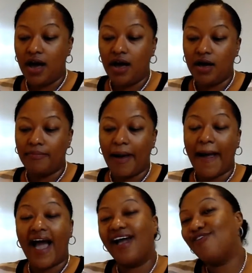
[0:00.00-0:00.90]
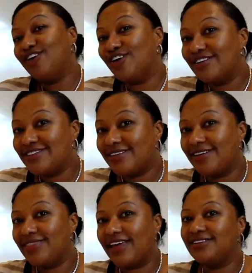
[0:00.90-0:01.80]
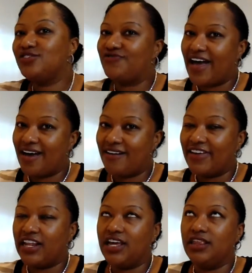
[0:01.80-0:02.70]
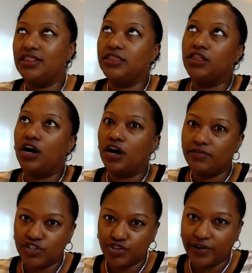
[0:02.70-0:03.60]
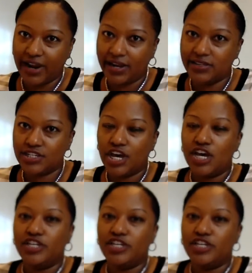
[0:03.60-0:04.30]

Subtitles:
I have a young son that is 5 and he loves trains.